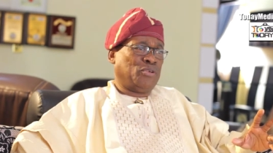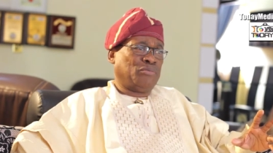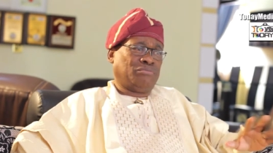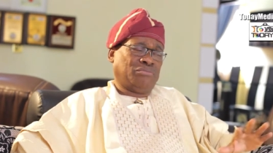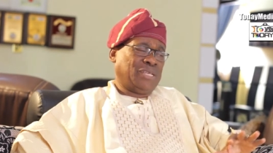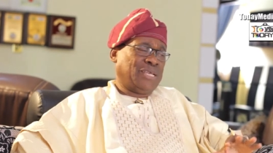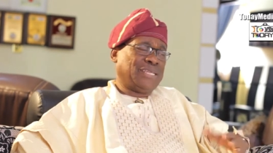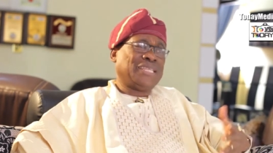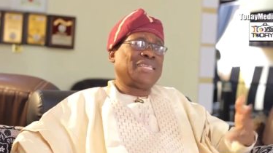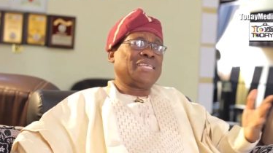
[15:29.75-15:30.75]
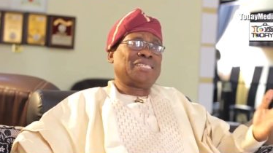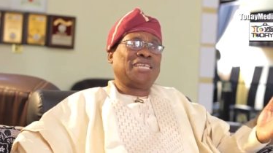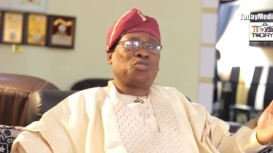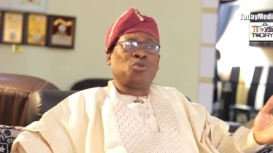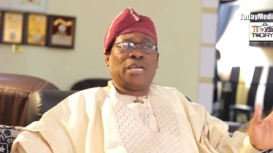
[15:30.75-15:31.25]
on the things
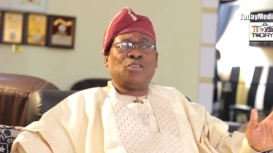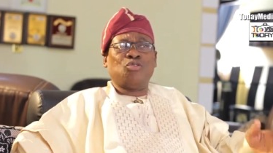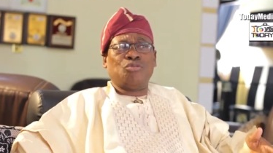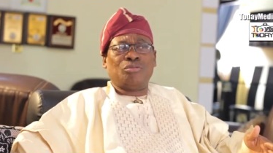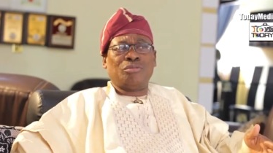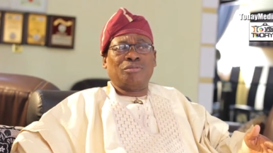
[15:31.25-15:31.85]
they too can do